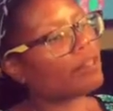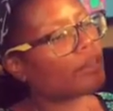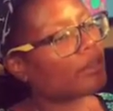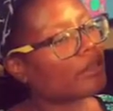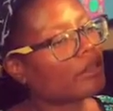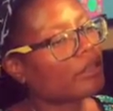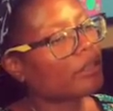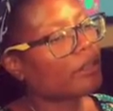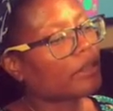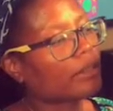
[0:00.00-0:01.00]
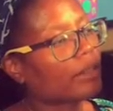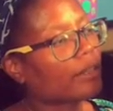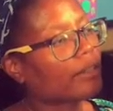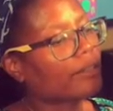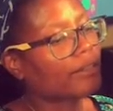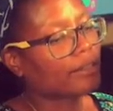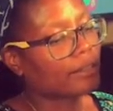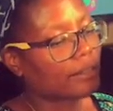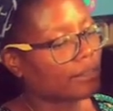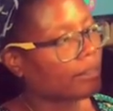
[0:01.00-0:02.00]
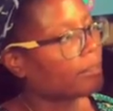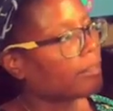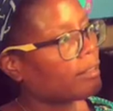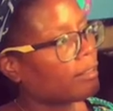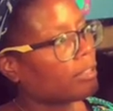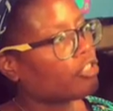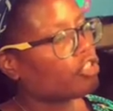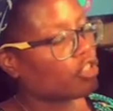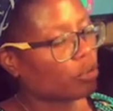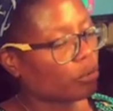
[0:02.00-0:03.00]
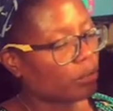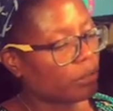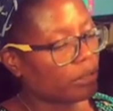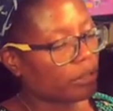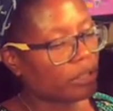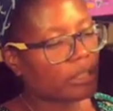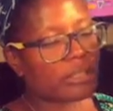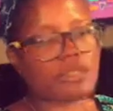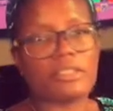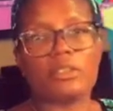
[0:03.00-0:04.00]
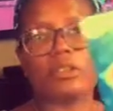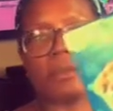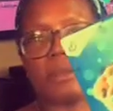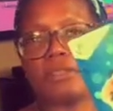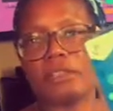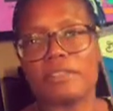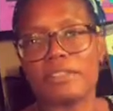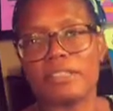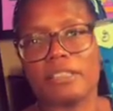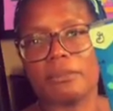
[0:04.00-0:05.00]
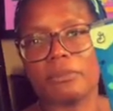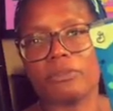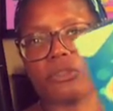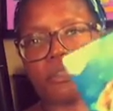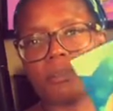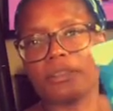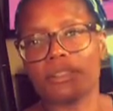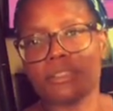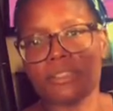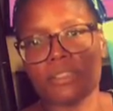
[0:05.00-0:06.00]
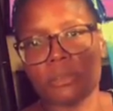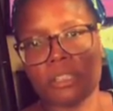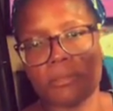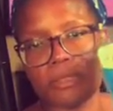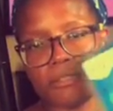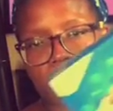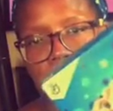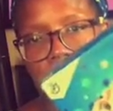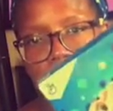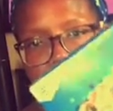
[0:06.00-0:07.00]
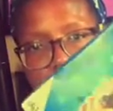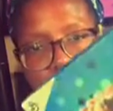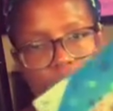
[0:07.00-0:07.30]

the Dipping Dots General Milk cookies and cream. I've never seen it before, but this is one of my favorite dessert